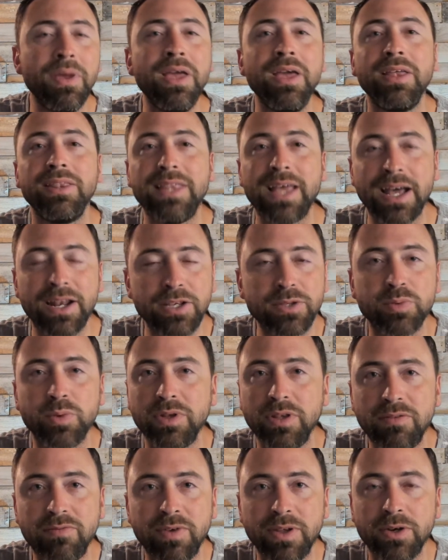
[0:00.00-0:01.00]
that is when the
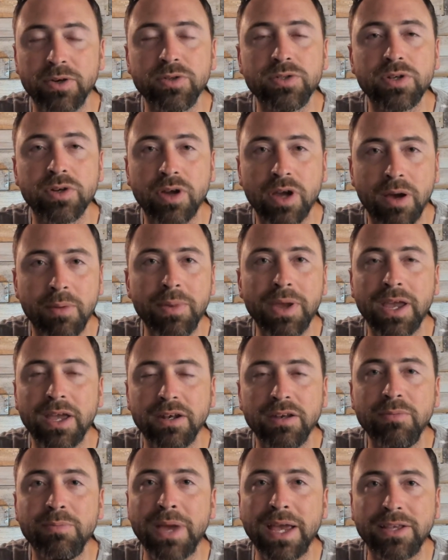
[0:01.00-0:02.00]
vendors are coming in to
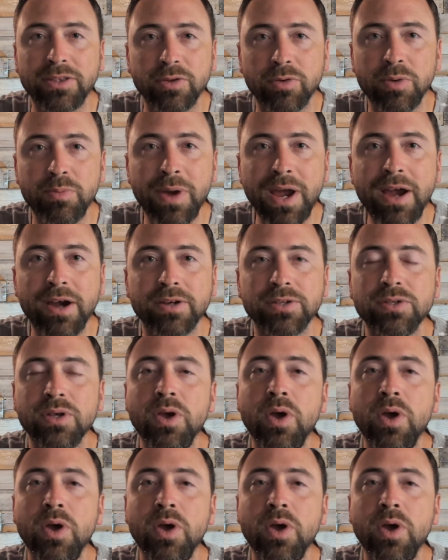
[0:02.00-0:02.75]
make the repairs.